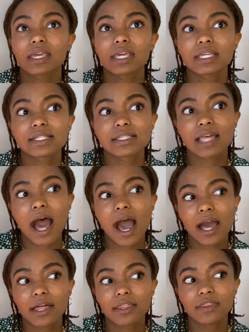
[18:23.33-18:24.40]
is
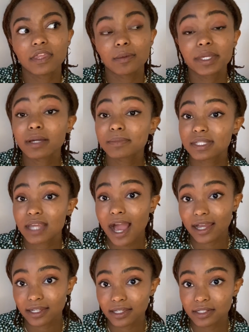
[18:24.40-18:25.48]
that they become
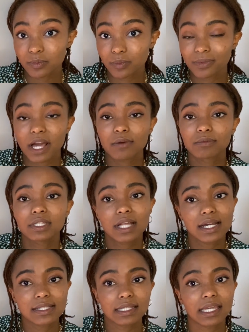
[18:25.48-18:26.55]
stagnant without
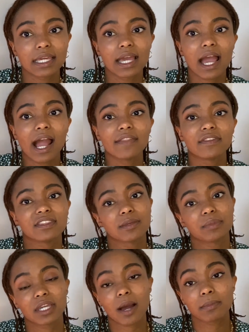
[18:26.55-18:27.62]
realizing it, and then they
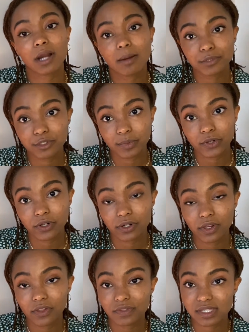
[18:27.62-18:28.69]
become comfortable
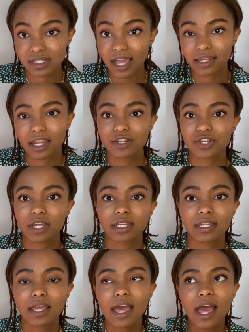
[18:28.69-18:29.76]
in the stagnation,
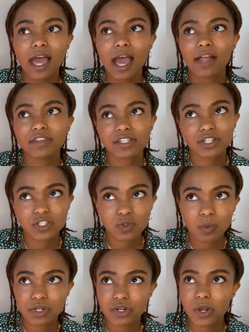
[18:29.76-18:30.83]
and they start to
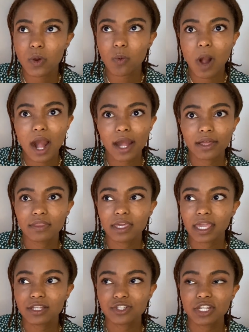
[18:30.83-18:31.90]
wonder why they
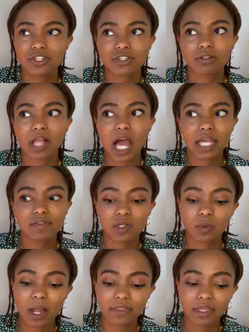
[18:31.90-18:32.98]
can't change their lives, or
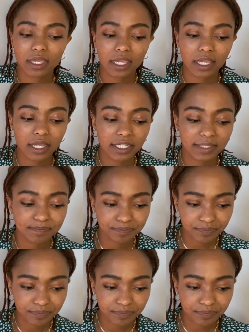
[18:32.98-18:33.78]
why they can't